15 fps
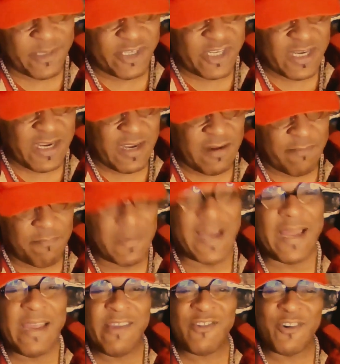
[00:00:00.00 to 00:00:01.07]
machine, my
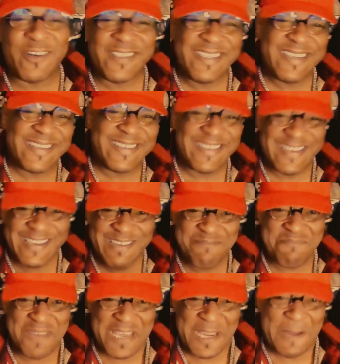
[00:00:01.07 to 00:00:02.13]

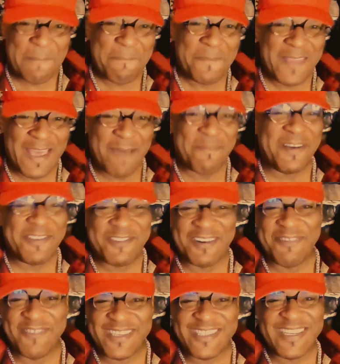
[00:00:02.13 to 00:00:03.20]
HR-16B. Got my
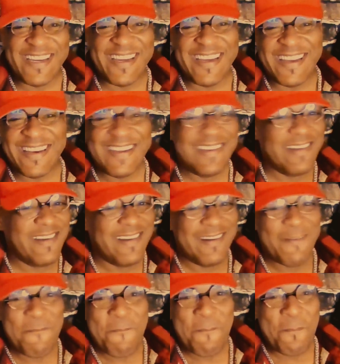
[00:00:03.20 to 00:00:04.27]
drum machine.
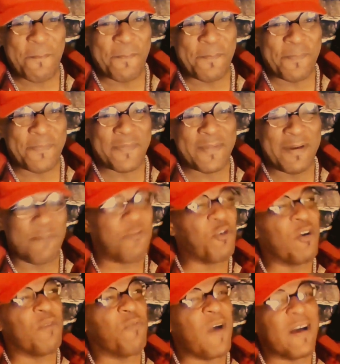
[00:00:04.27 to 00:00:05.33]

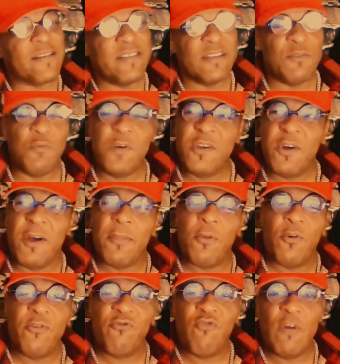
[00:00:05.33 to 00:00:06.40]
Throw rocks at the window. I
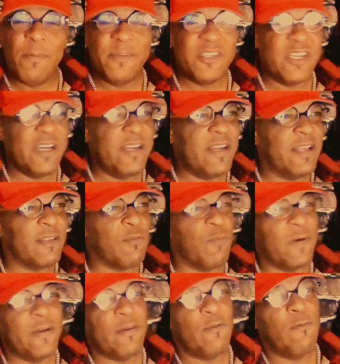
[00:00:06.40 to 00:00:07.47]
throw the drum machine at the
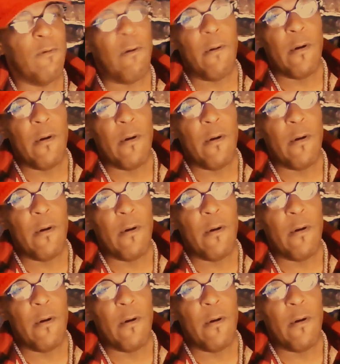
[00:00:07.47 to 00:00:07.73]
window.